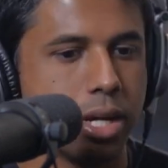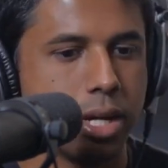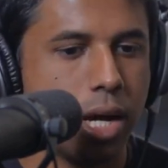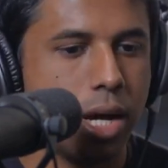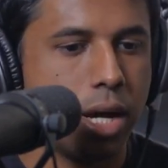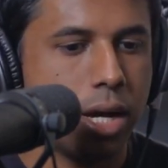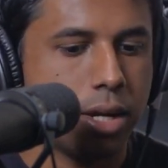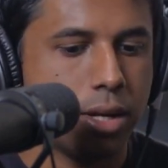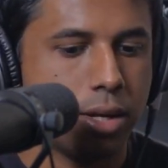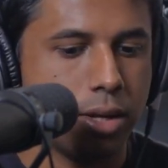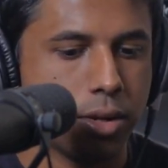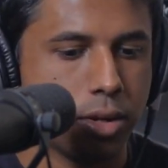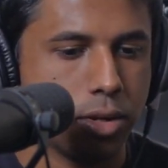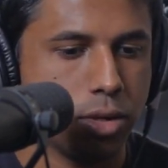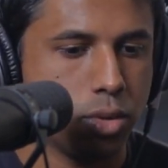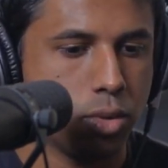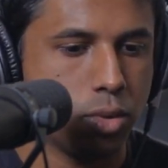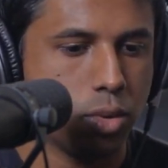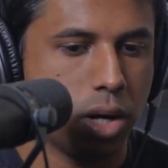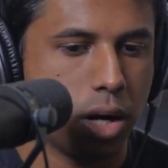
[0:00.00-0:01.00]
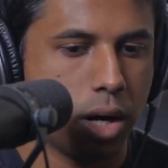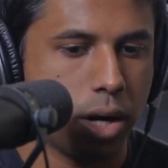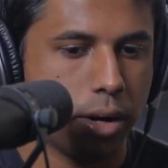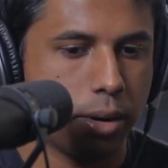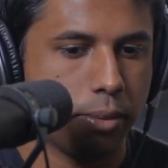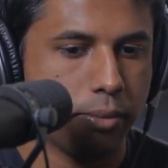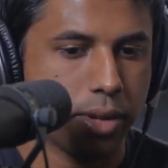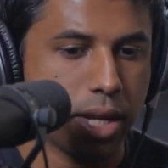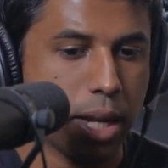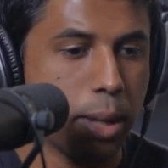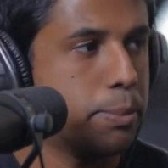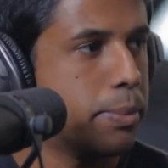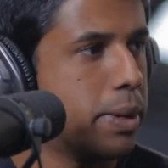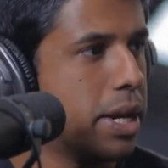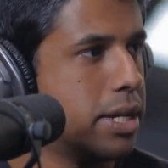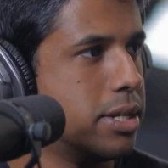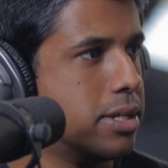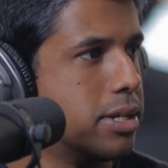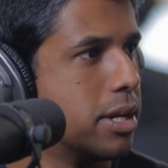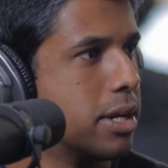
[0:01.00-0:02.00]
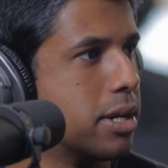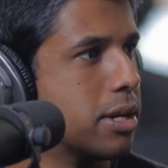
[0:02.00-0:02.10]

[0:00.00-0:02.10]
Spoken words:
You can do in painting,